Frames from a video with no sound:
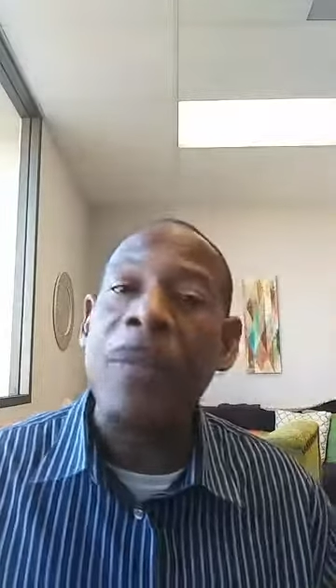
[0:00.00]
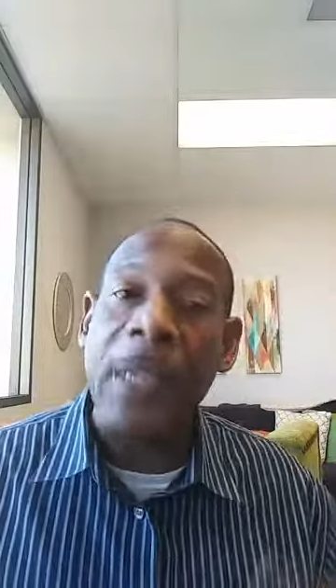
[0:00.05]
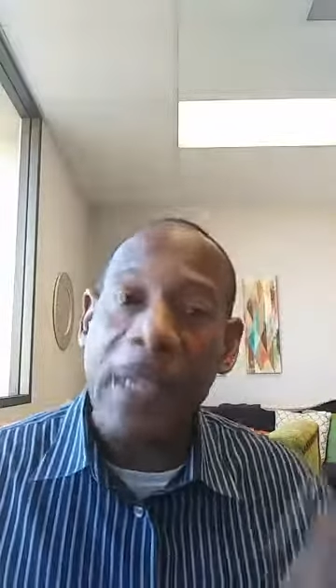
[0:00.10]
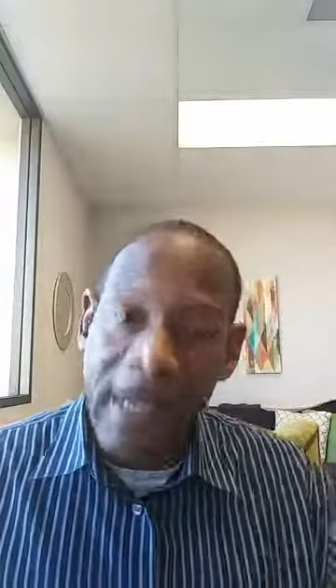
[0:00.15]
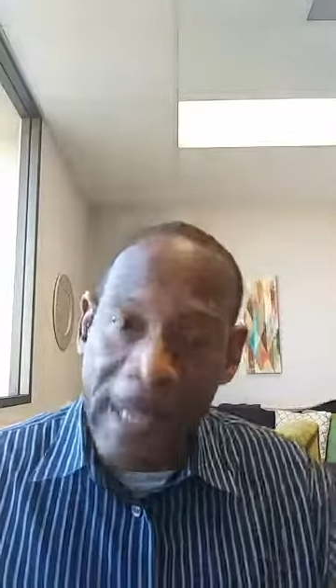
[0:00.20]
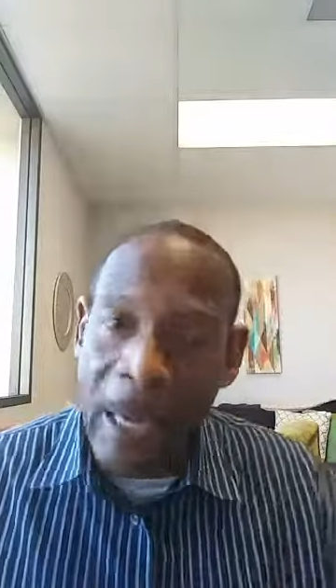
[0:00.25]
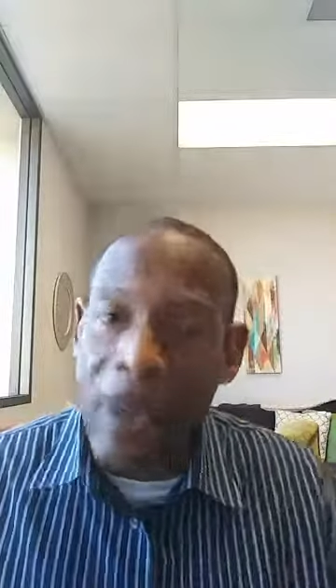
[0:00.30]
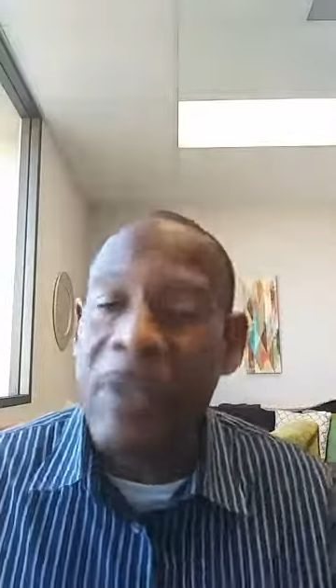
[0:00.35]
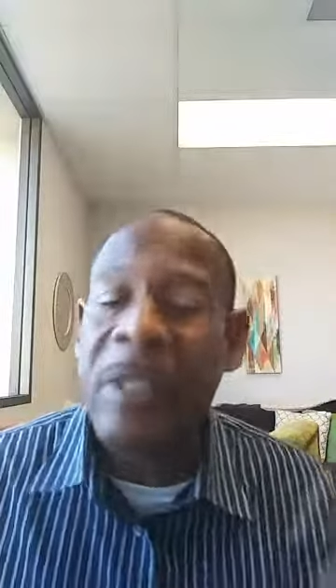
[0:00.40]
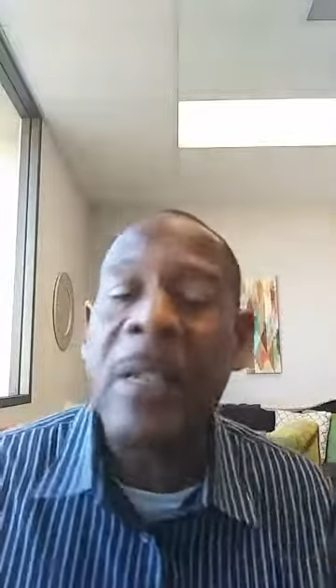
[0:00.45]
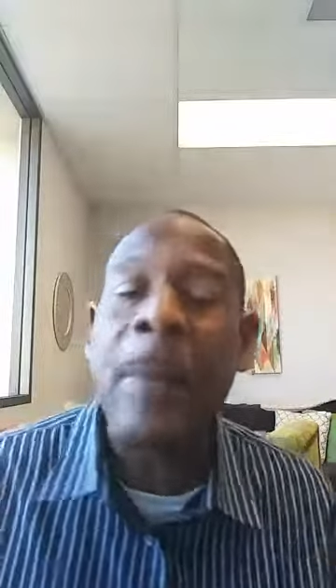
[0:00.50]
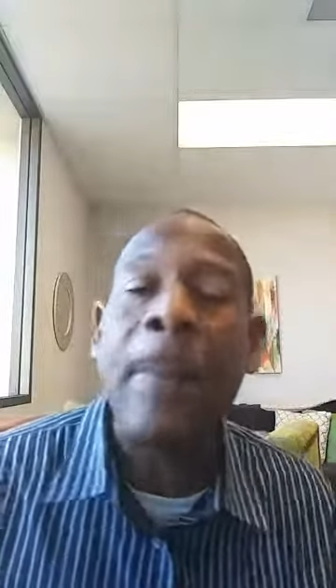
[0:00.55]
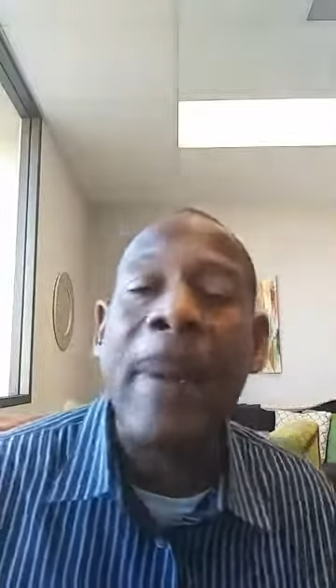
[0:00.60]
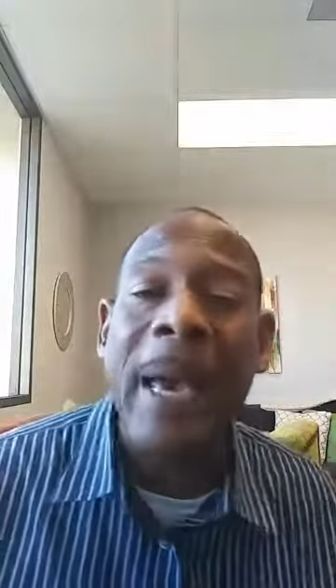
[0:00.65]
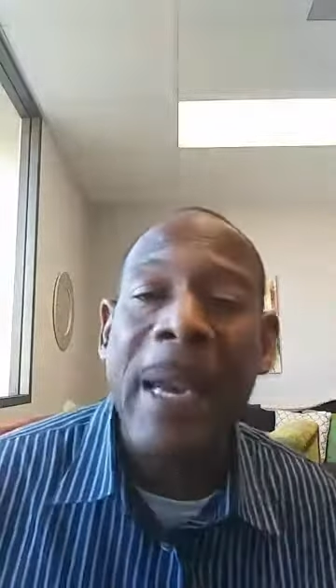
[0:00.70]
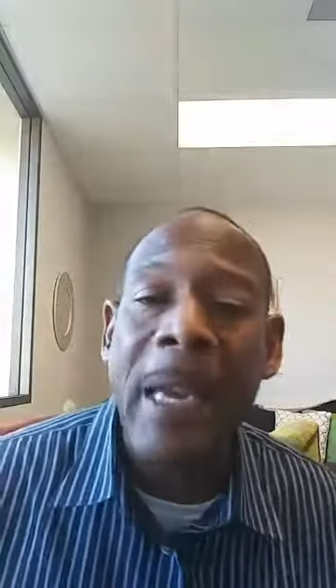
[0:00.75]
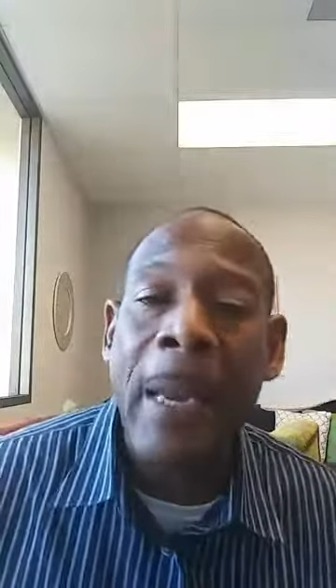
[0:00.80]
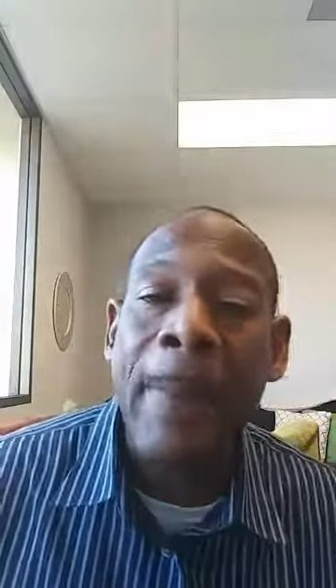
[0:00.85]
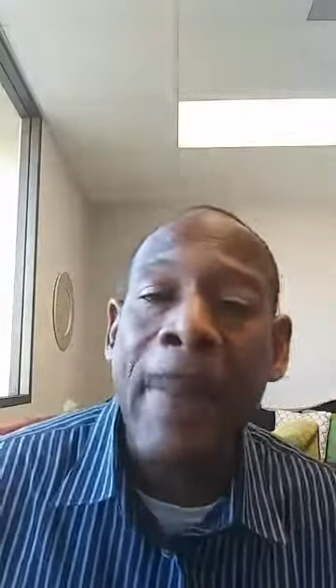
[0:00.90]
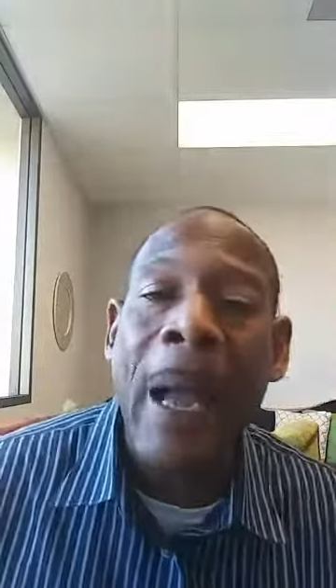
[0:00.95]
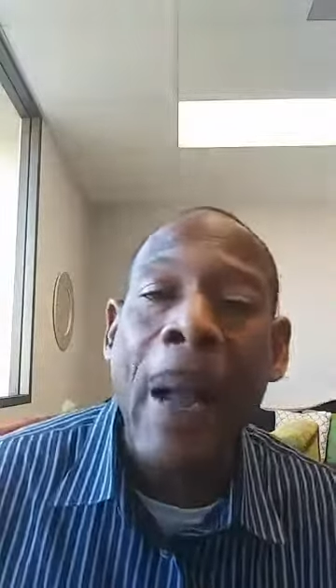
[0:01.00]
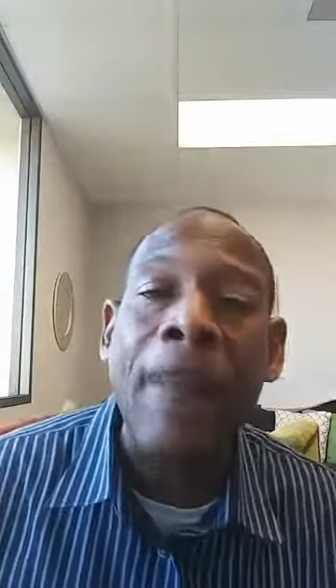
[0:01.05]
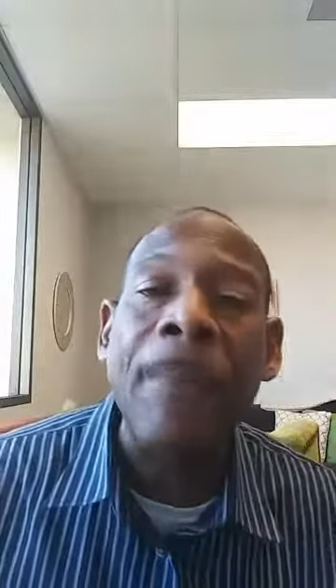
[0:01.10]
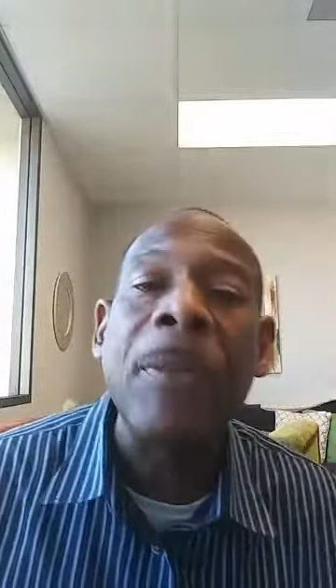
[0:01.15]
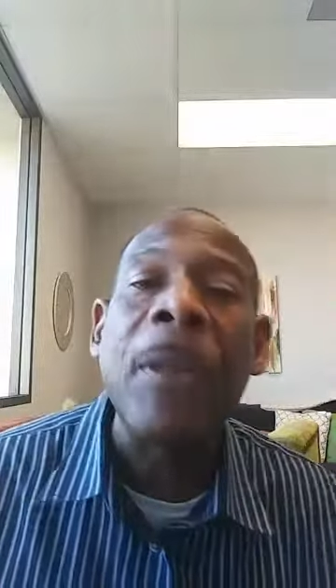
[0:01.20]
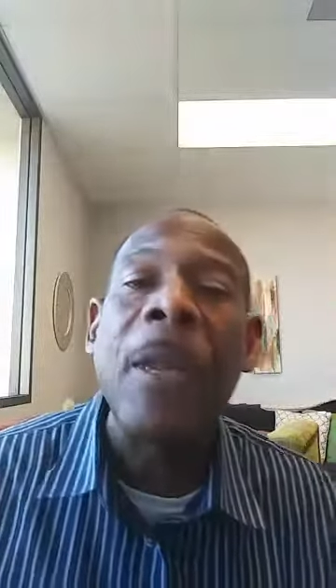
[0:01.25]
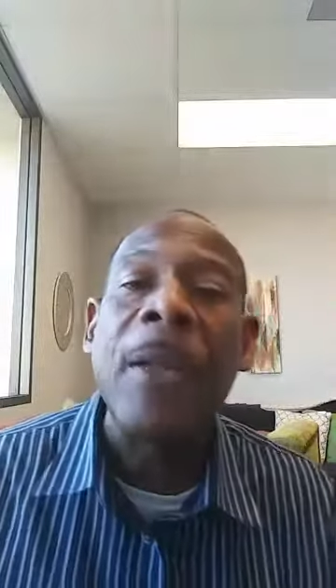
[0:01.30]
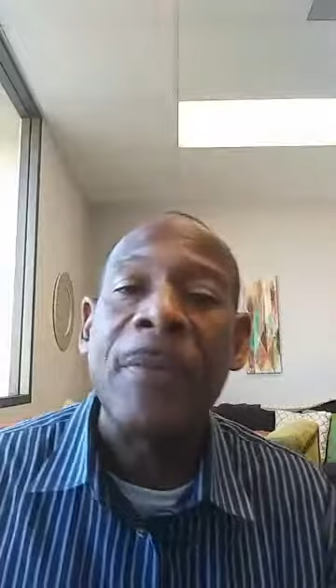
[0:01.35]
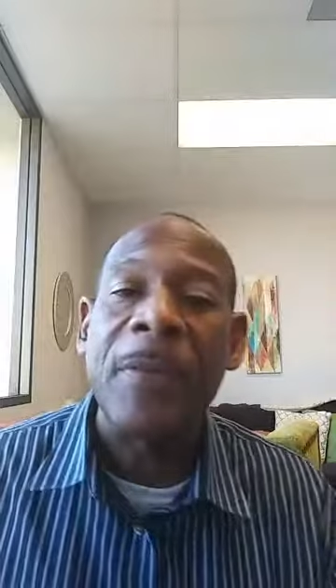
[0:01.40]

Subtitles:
then tell somebody about